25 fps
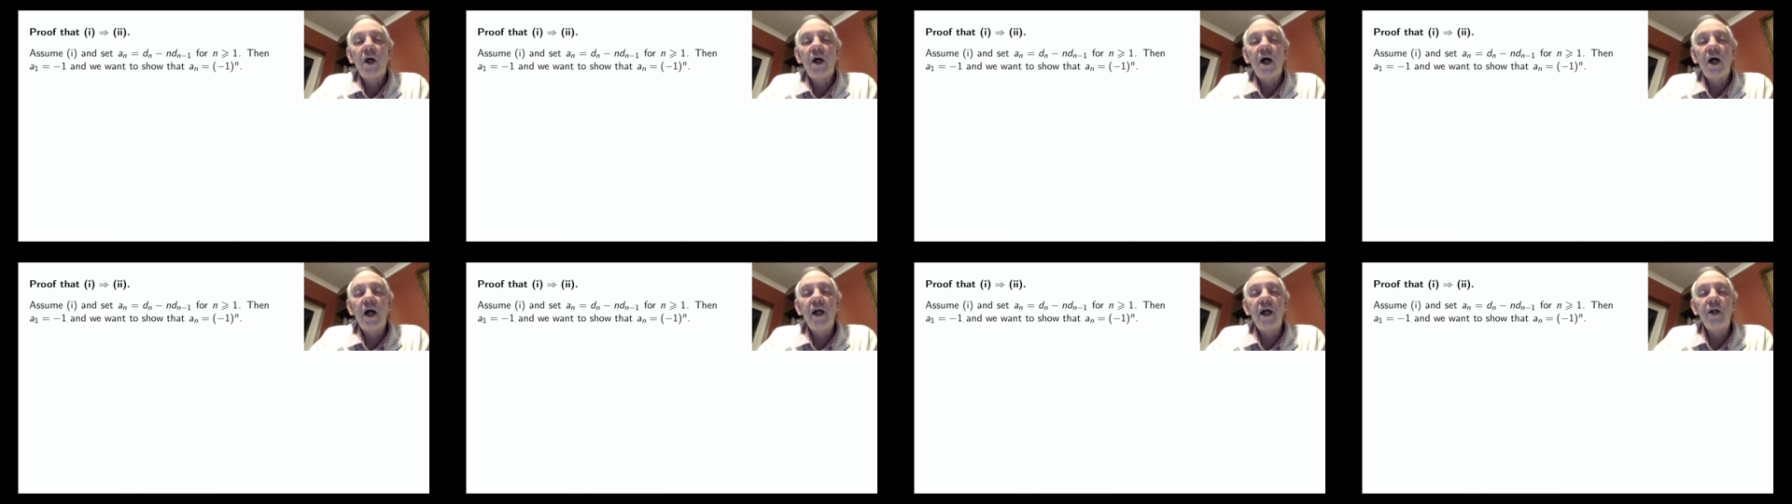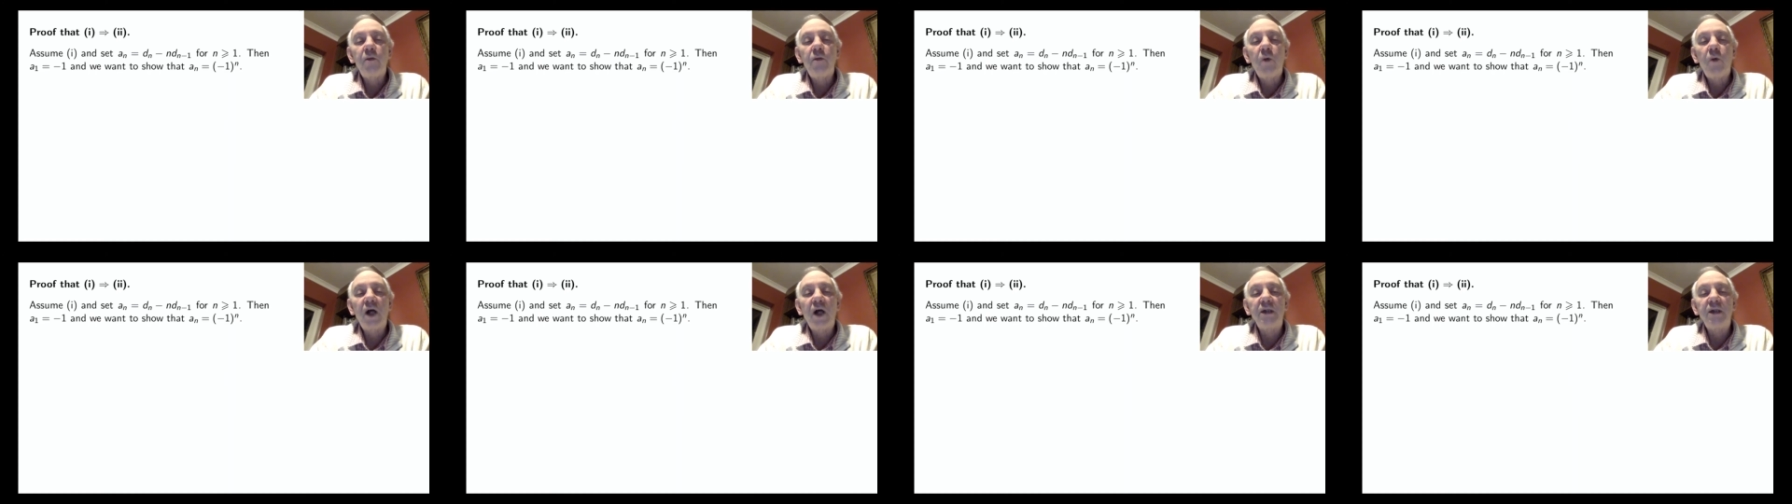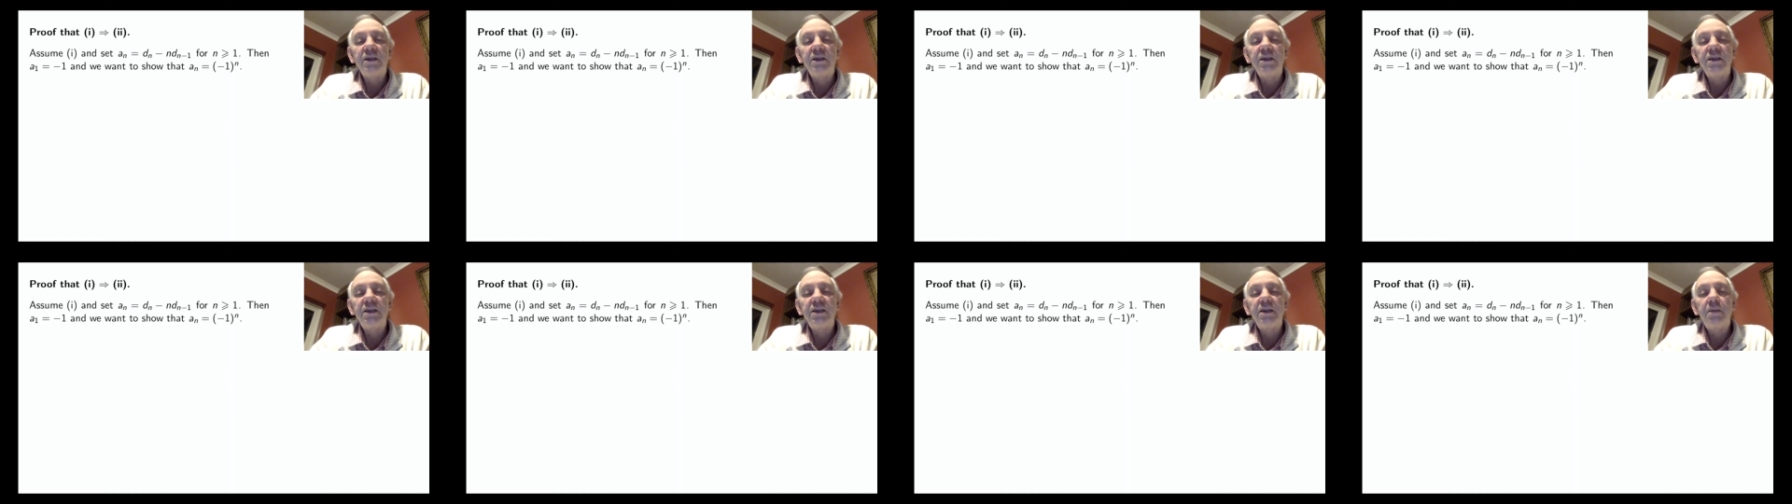
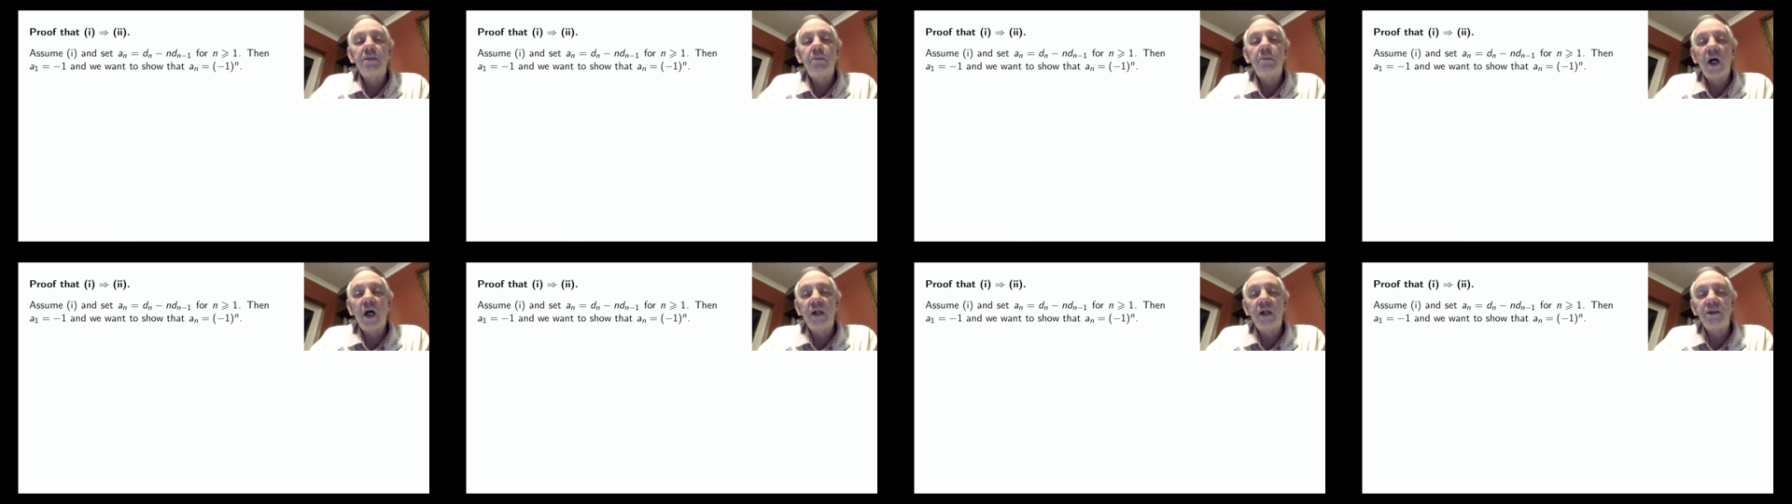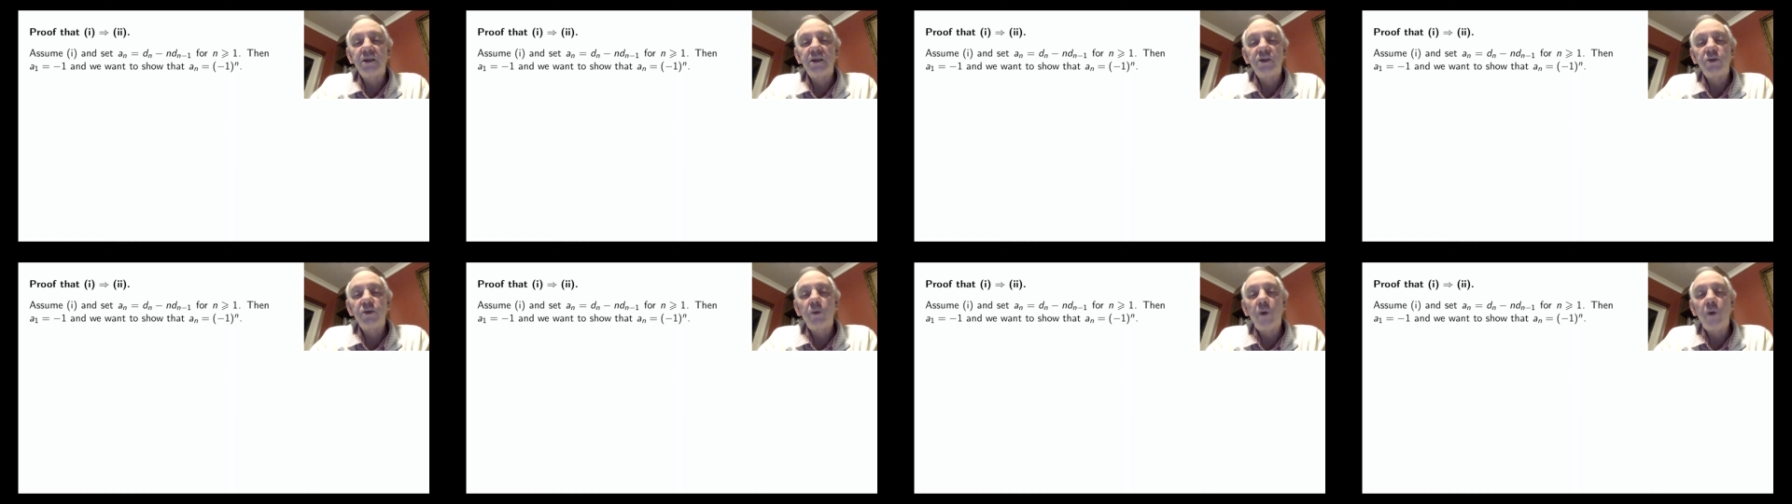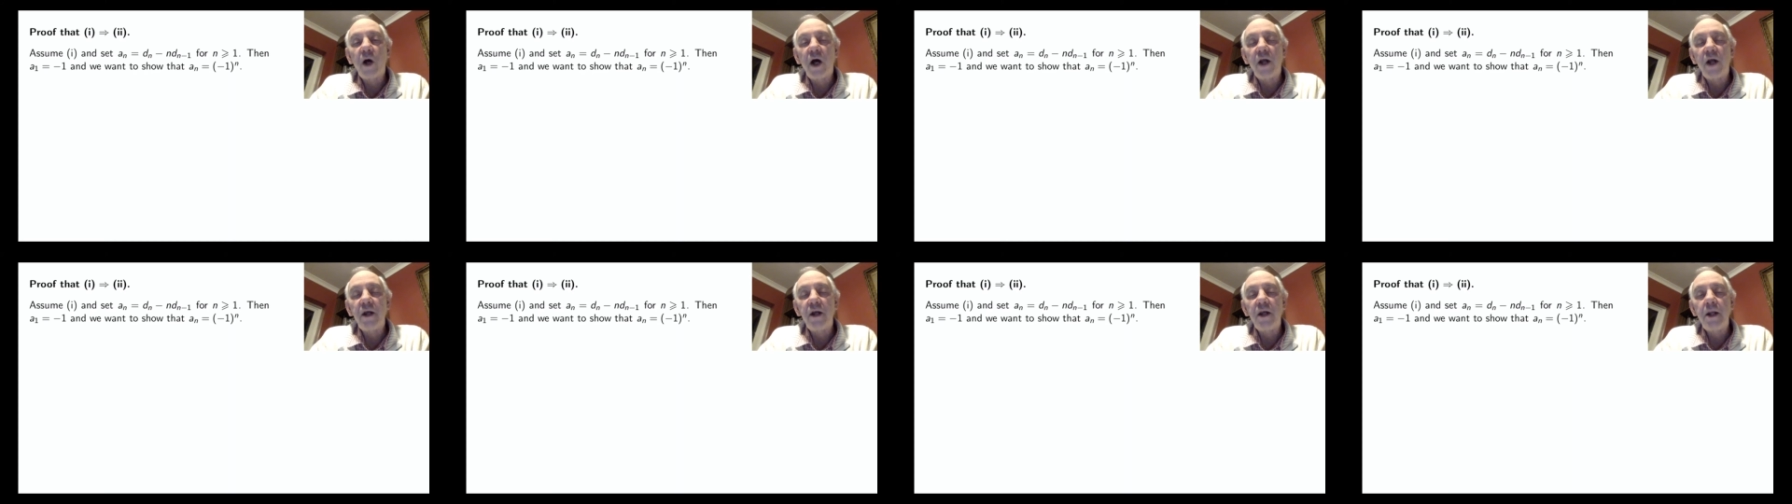a1 is minus
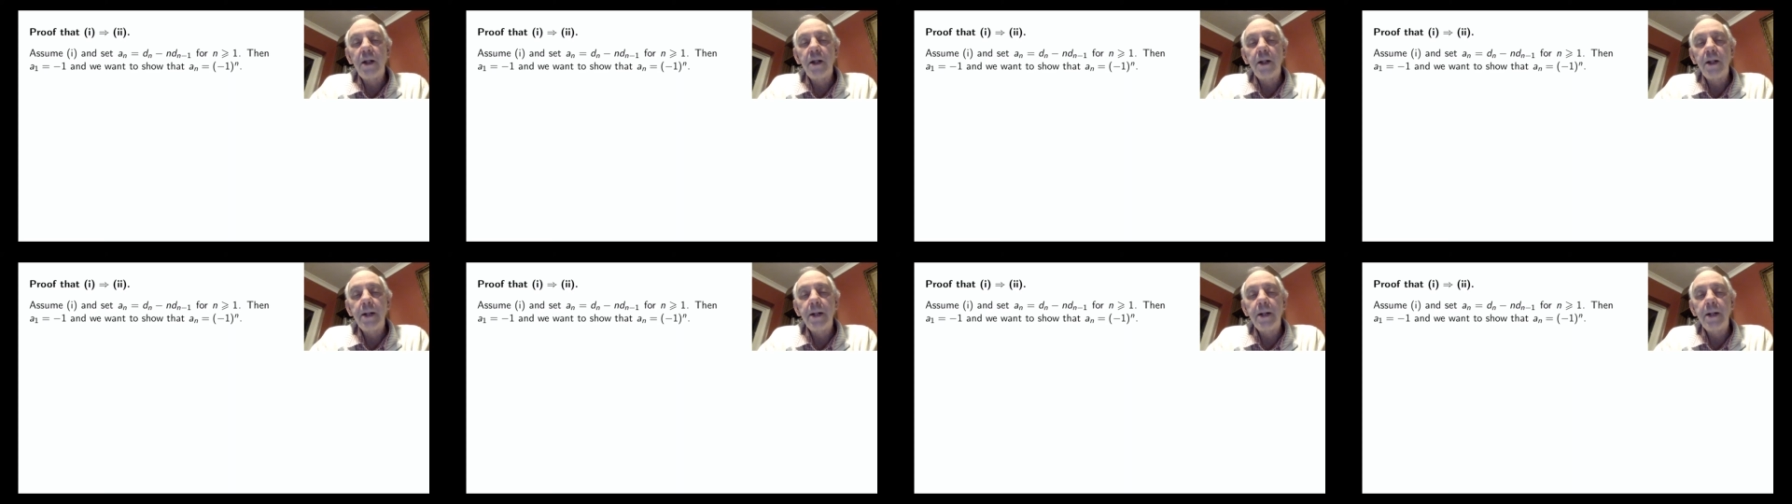1,